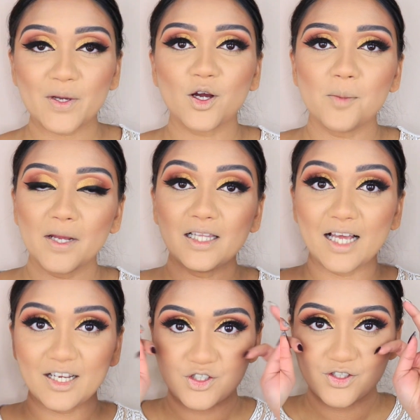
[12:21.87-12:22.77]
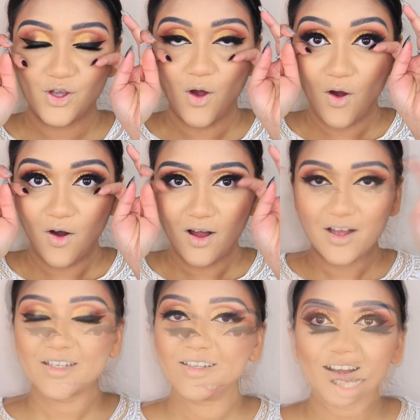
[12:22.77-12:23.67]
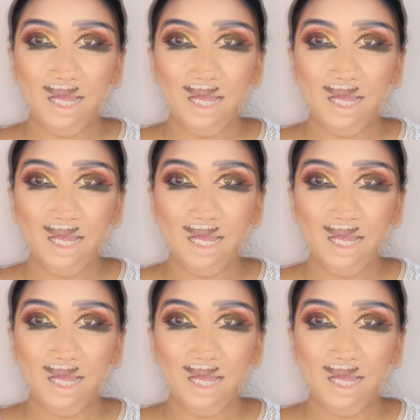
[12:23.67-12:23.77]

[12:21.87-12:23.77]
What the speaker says: I got my lashes on,